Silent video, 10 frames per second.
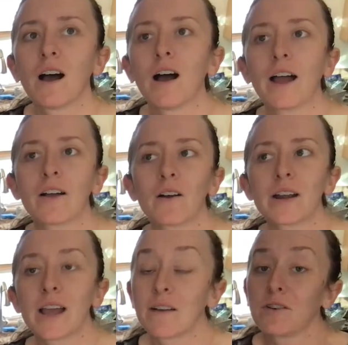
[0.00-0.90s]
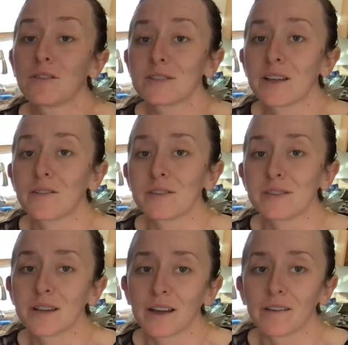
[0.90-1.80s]
I already have all this healthy
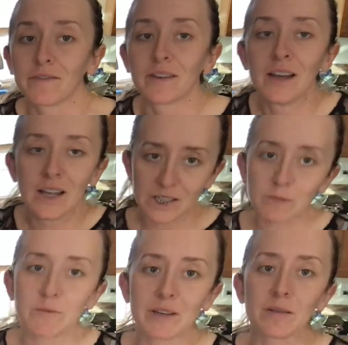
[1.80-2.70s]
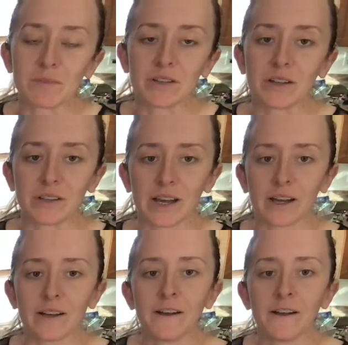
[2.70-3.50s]
stuff. Let me make a meal out of that.